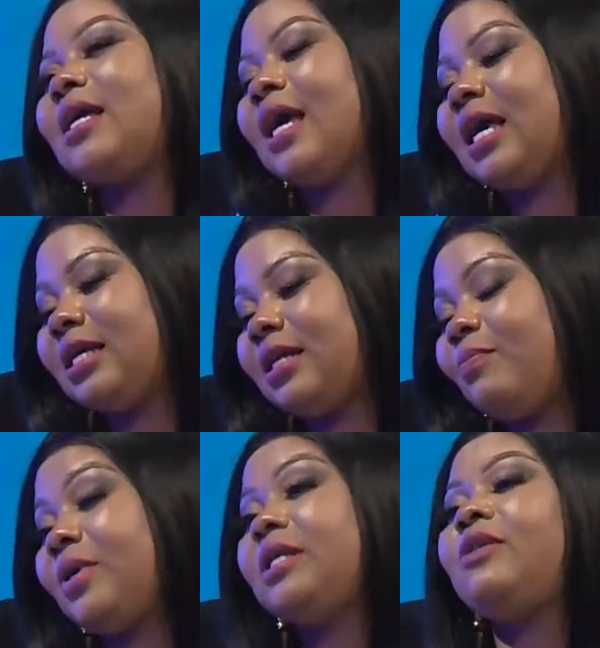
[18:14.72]
a little
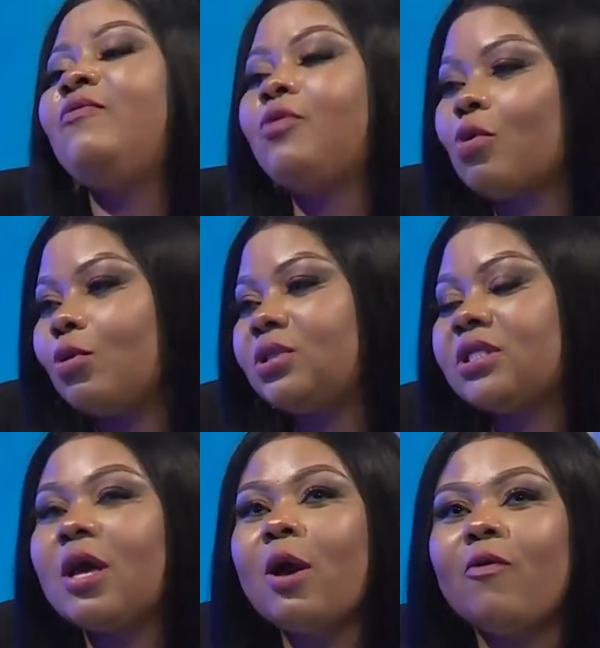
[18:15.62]
bit difficult
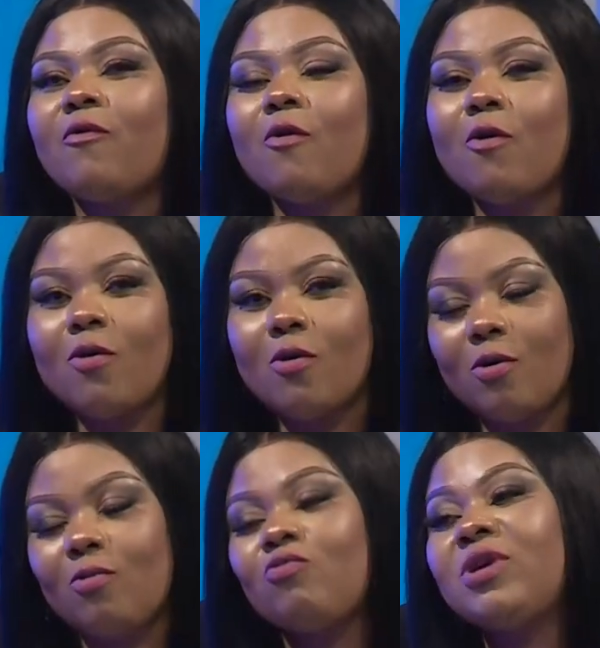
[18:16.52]
for
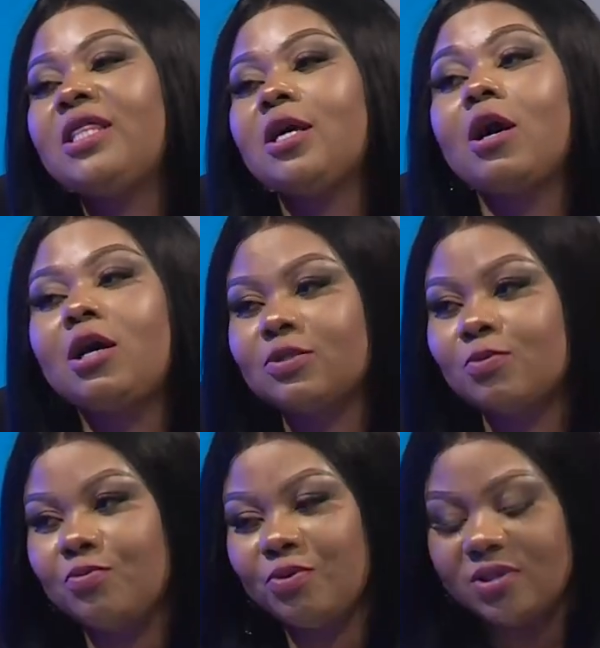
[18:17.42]
we the
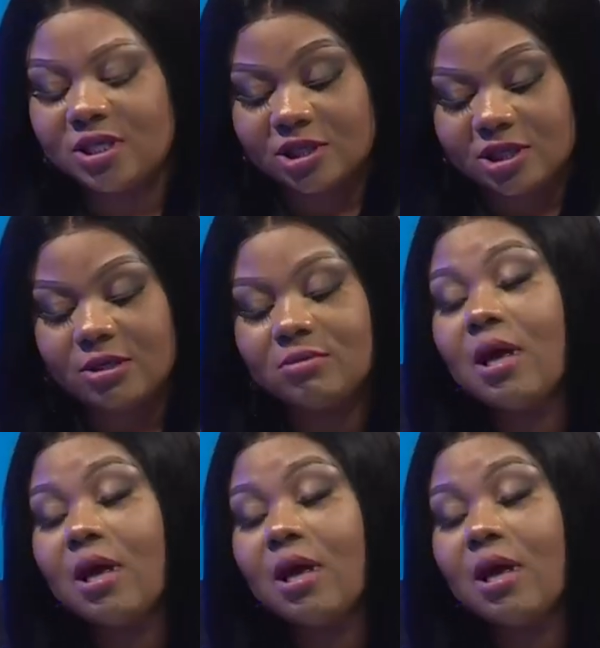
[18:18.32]
gospel musician.